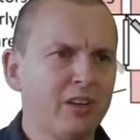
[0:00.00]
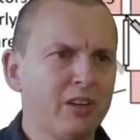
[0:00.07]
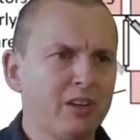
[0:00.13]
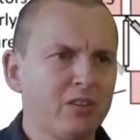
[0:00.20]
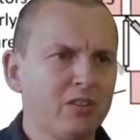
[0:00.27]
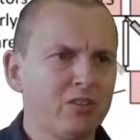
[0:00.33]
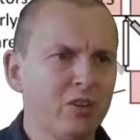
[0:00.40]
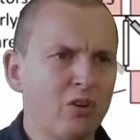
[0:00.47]

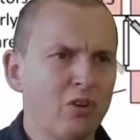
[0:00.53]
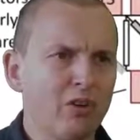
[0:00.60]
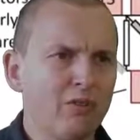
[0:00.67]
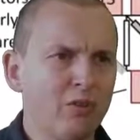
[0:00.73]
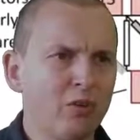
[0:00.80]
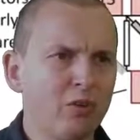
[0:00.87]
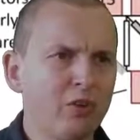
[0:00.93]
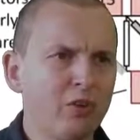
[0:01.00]
So if
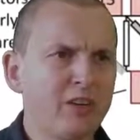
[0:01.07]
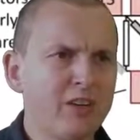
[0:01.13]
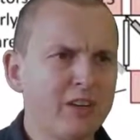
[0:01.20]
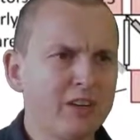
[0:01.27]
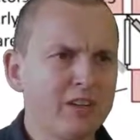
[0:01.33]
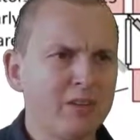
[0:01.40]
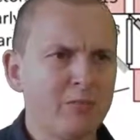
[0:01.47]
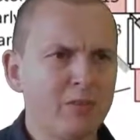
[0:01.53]
you
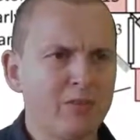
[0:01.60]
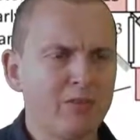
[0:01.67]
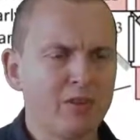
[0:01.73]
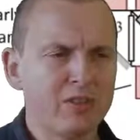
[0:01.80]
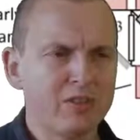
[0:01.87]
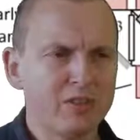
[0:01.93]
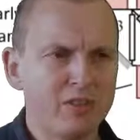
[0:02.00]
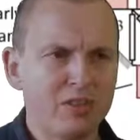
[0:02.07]
organize them in, for
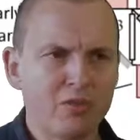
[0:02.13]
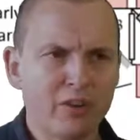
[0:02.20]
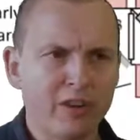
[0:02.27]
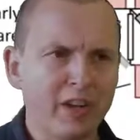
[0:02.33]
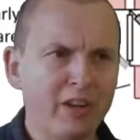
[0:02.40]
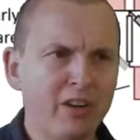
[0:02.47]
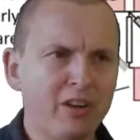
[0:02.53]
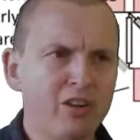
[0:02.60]
instance, this
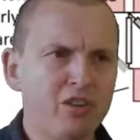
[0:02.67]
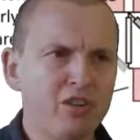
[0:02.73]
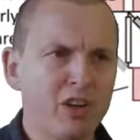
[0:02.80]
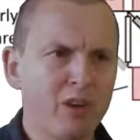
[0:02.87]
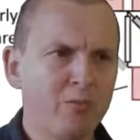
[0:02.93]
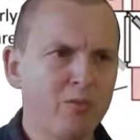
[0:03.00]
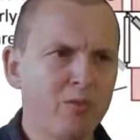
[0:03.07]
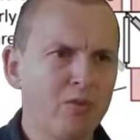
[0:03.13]
triangular
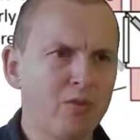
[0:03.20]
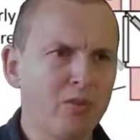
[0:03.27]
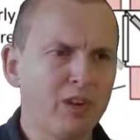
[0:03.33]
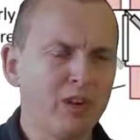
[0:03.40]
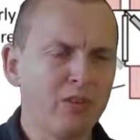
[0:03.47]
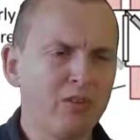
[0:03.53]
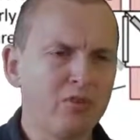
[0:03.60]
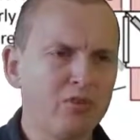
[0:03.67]
shape, you
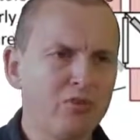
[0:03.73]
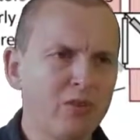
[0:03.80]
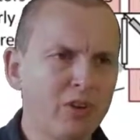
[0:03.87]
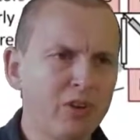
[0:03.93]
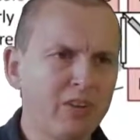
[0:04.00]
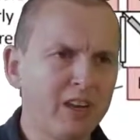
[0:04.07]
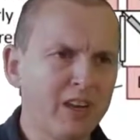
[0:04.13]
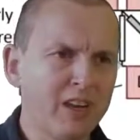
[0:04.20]
can
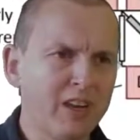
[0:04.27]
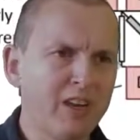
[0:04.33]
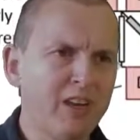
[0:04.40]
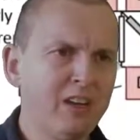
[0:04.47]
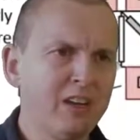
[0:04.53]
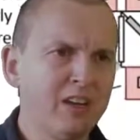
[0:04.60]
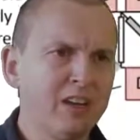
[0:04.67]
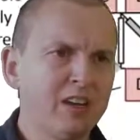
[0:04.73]
construct
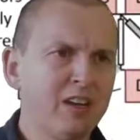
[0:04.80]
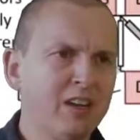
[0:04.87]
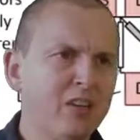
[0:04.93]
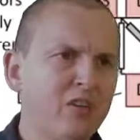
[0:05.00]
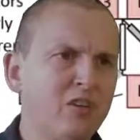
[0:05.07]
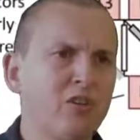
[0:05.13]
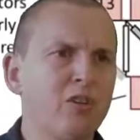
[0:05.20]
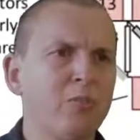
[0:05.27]
any
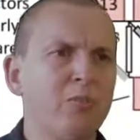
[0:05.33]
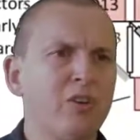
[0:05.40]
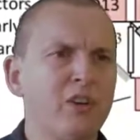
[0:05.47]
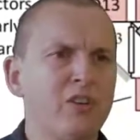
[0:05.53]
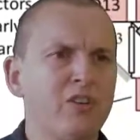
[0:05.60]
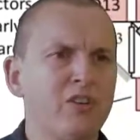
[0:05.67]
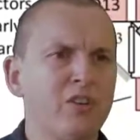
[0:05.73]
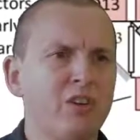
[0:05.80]
linear
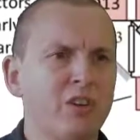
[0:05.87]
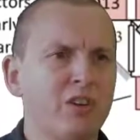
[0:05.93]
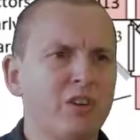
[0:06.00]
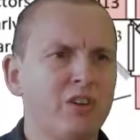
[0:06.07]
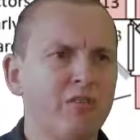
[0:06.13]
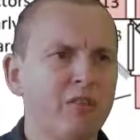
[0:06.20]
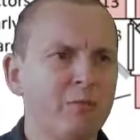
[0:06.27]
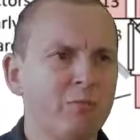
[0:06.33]
combination
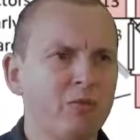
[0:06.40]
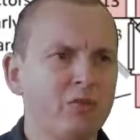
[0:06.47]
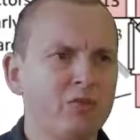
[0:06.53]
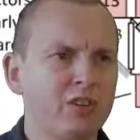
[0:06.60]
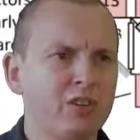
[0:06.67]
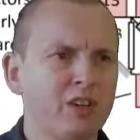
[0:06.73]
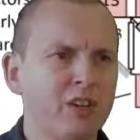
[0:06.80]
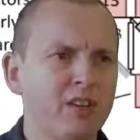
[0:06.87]
of
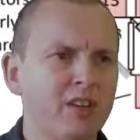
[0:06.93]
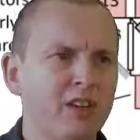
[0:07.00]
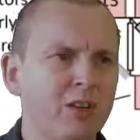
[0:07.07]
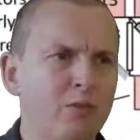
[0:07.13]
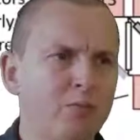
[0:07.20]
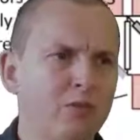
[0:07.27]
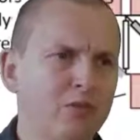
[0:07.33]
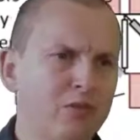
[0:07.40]
inputs at the
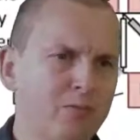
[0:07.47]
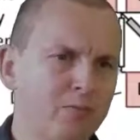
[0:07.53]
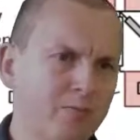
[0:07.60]
outputs.